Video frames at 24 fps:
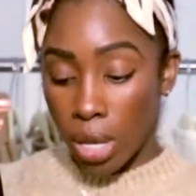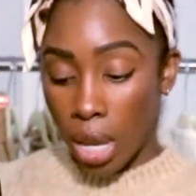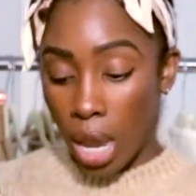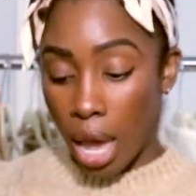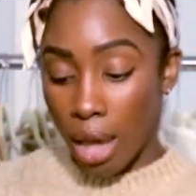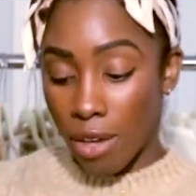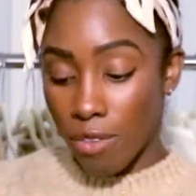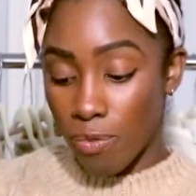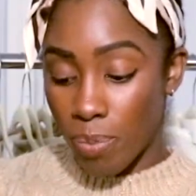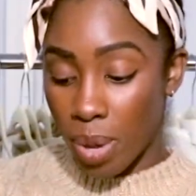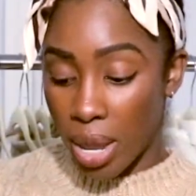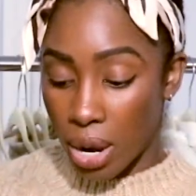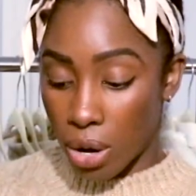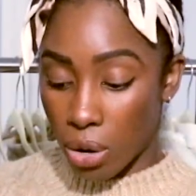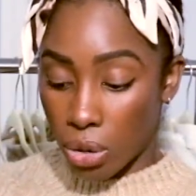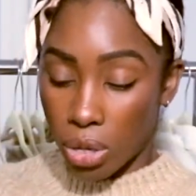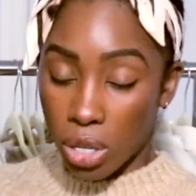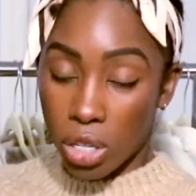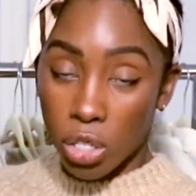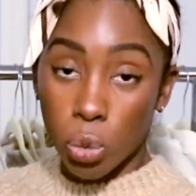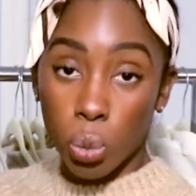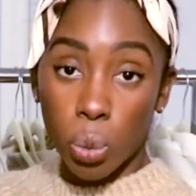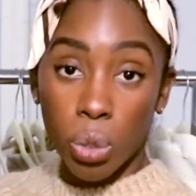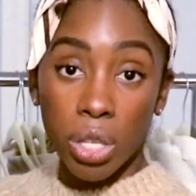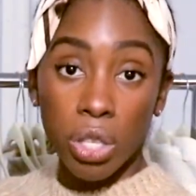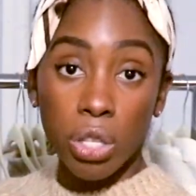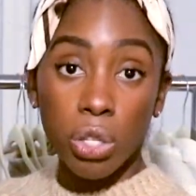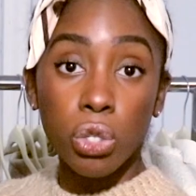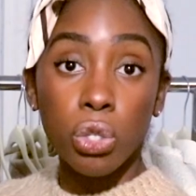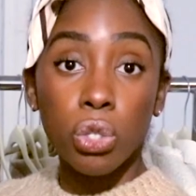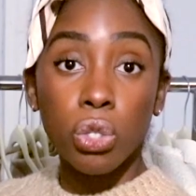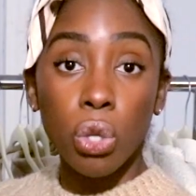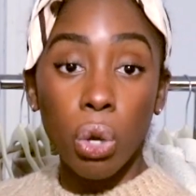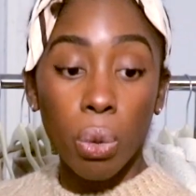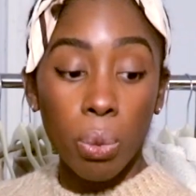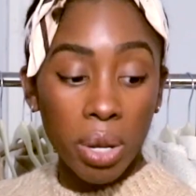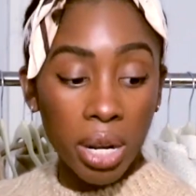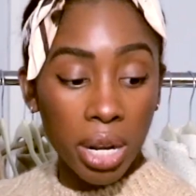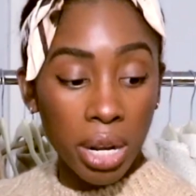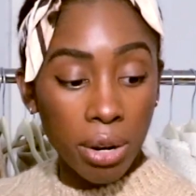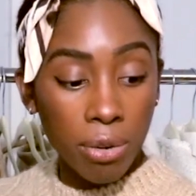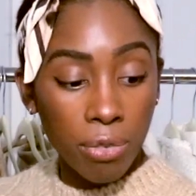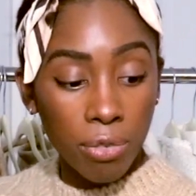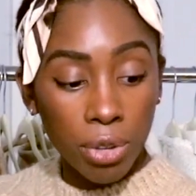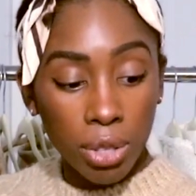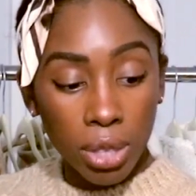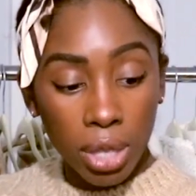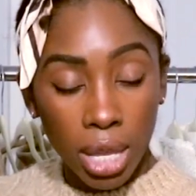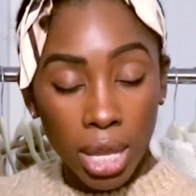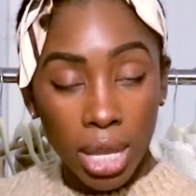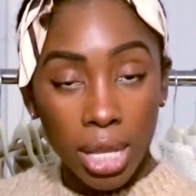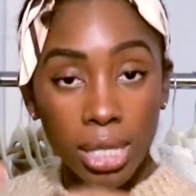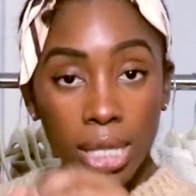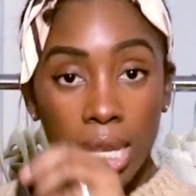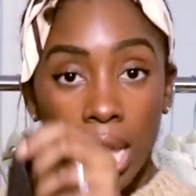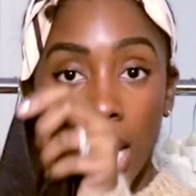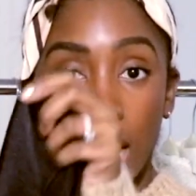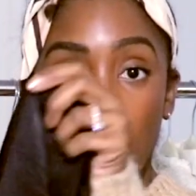I paired this with so many different things.